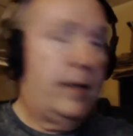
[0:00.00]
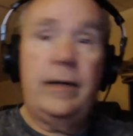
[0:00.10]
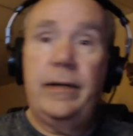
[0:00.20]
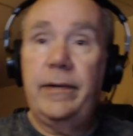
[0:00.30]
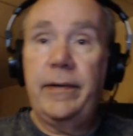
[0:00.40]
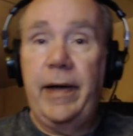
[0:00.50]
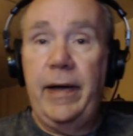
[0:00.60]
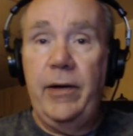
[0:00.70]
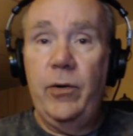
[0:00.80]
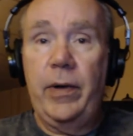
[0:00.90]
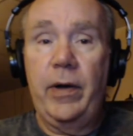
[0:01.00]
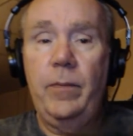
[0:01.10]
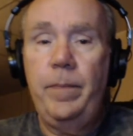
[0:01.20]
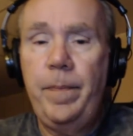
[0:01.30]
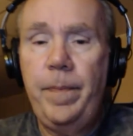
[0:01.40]
Okay, here we
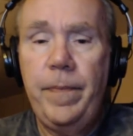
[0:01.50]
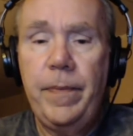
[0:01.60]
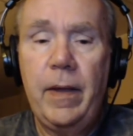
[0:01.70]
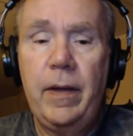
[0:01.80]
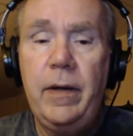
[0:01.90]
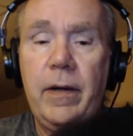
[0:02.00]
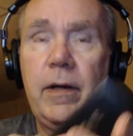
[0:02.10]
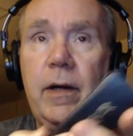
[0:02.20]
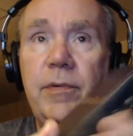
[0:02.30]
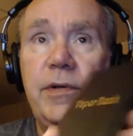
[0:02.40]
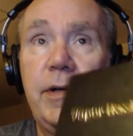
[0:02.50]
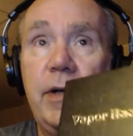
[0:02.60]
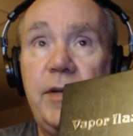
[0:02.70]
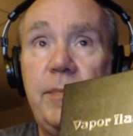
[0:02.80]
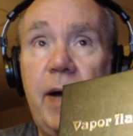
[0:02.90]
go. Comes in
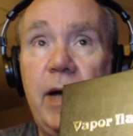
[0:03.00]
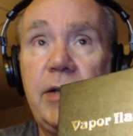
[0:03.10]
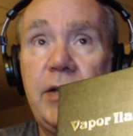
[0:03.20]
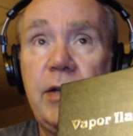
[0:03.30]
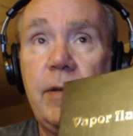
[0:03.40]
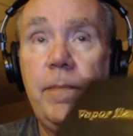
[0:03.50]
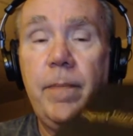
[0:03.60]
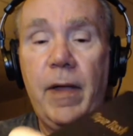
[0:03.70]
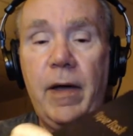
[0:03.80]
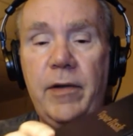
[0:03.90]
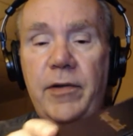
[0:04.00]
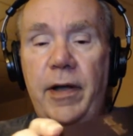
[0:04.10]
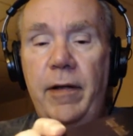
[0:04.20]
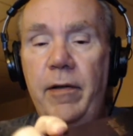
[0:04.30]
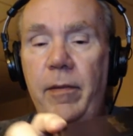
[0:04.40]
a nice box.
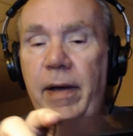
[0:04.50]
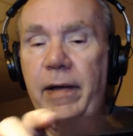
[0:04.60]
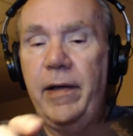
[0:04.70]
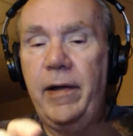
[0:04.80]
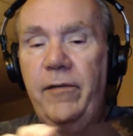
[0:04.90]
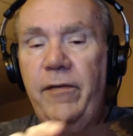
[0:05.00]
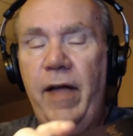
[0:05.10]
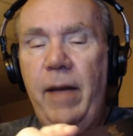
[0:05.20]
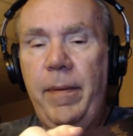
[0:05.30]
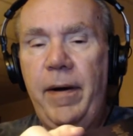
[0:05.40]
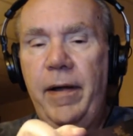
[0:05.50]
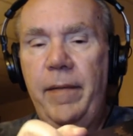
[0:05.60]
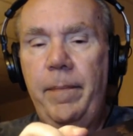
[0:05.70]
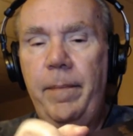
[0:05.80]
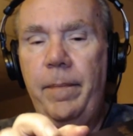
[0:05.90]
Got a little magnetic flap
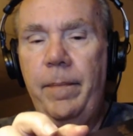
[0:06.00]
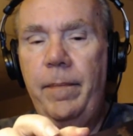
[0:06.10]
on it.